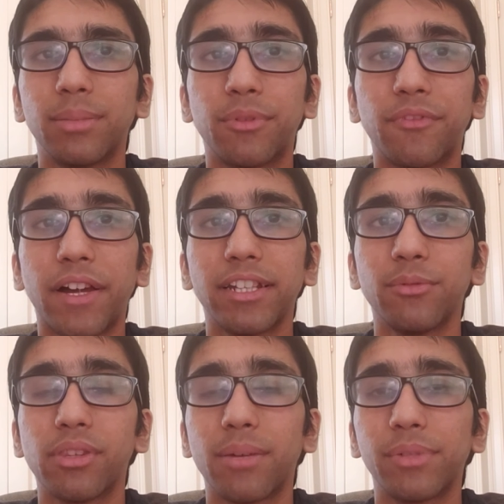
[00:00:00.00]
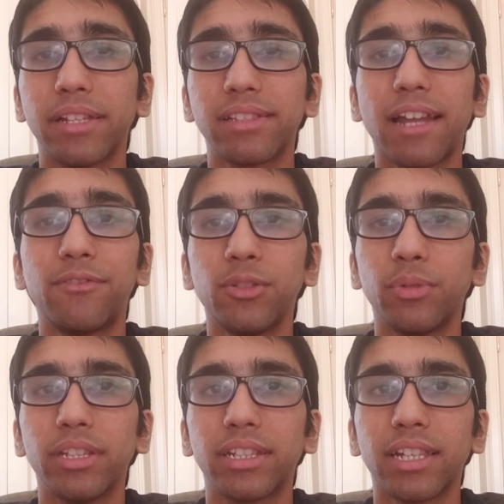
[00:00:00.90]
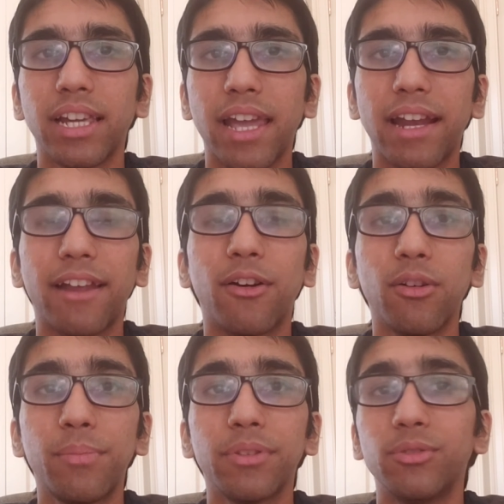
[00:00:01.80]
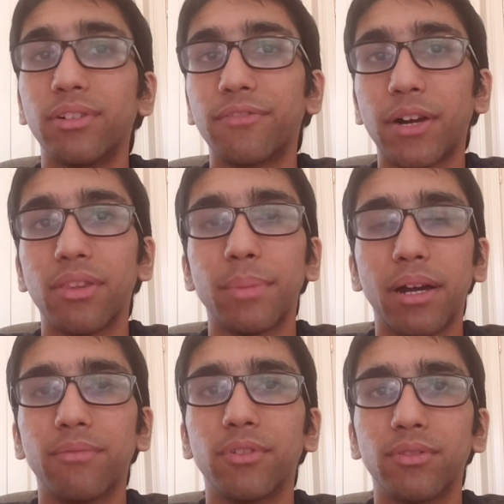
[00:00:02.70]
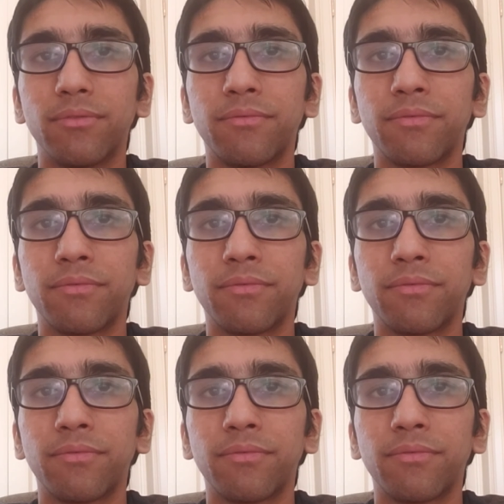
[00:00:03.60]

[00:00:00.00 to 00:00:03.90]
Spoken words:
to provide you with updates every week, and I hope you have found them helpful.